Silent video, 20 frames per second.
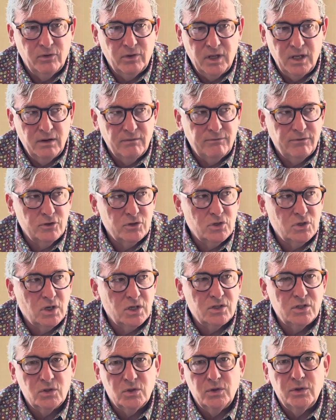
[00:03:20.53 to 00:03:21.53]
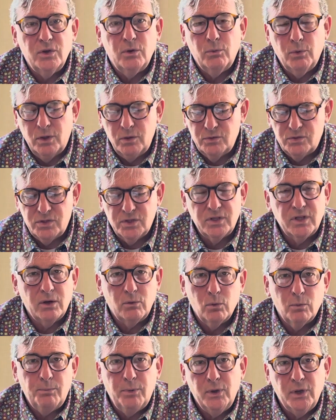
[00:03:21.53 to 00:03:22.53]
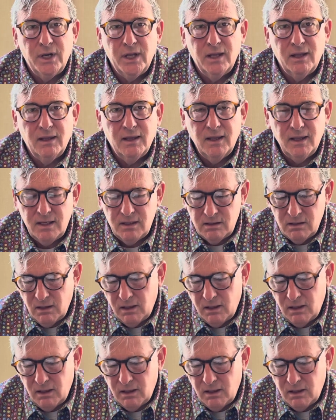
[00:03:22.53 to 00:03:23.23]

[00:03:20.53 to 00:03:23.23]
the infrastructure and the roads that they were putting in.